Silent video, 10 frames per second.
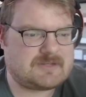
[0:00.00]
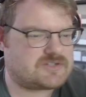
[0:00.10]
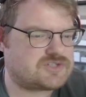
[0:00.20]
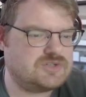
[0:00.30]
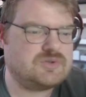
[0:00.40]

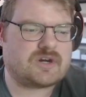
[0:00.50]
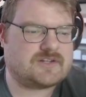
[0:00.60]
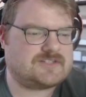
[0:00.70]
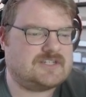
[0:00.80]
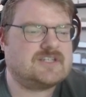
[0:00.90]
There's two
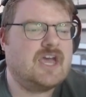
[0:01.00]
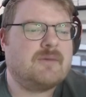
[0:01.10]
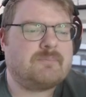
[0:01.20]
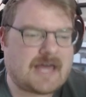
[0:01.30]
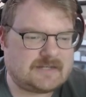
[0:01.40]
currencies,
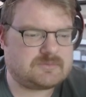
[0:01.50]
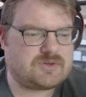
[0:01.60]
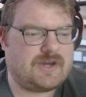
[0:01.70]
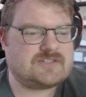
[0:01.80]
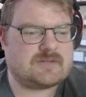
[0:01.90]
platinum
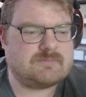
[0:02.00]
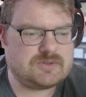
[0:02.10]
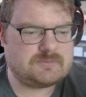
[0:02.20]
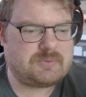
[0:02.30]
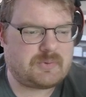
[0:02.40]
coins and
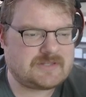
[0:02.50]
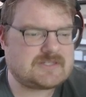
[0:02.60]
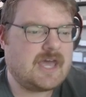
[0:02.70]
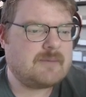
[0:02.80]
moon points.